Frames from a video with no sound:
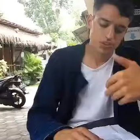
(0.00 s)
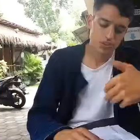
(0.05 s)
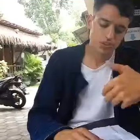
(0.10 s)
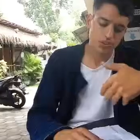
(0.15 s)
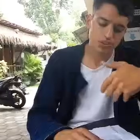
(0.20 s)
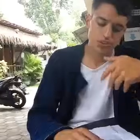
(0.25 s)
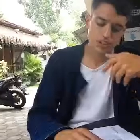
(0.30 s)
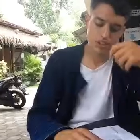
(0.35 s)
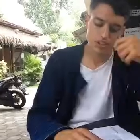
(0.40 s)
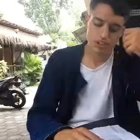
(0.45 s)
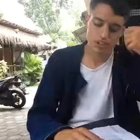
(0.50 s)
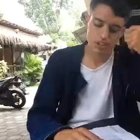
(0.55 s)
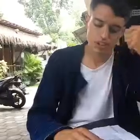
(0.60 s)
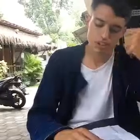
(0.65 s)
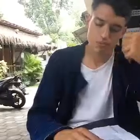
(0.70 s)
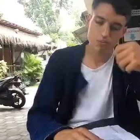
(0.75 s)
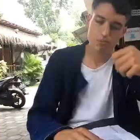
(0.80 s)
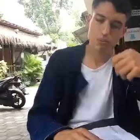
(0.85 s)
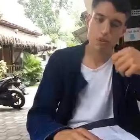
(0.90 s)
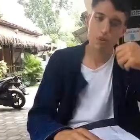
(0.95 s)
study and
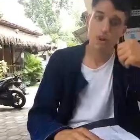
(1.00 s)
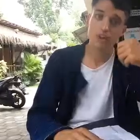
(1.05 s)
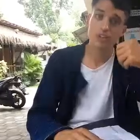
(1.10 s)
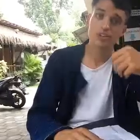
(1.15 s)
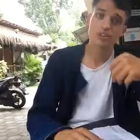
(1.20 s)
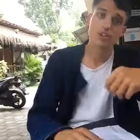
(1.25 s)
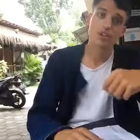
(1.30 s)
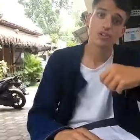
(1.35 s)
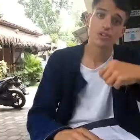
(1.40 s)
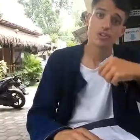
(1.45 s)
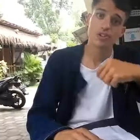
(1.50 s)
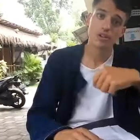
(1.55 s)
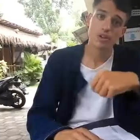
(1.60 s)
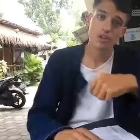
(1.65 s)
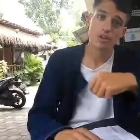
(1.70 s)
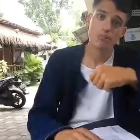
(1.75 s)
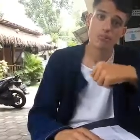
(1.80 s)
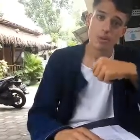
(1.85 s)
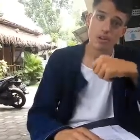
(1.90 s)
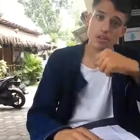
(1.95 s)
the more I start to
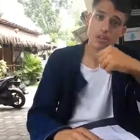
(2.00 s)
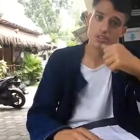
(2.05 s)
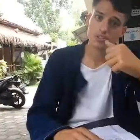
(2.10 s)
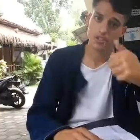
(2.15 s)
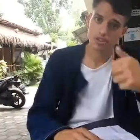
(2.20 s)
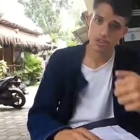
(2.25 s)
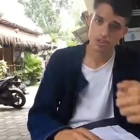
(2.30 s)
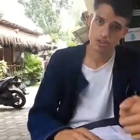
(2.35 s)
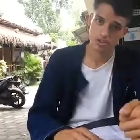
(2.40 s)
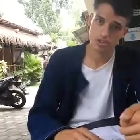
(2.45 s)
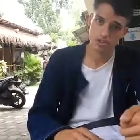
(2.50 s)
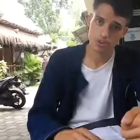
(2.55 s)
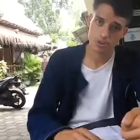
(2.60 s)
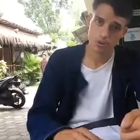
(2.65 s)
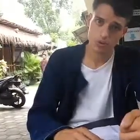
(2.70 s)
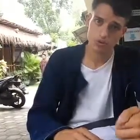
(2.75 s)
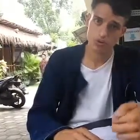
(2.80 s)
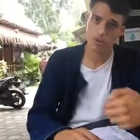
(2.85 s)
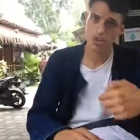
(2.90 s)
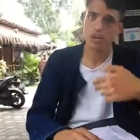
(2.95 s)
learn about Indonesian
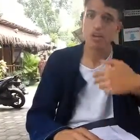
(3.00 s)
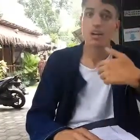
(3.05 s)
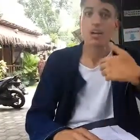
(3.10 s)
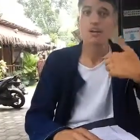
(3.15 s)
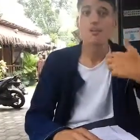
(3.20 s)
culture,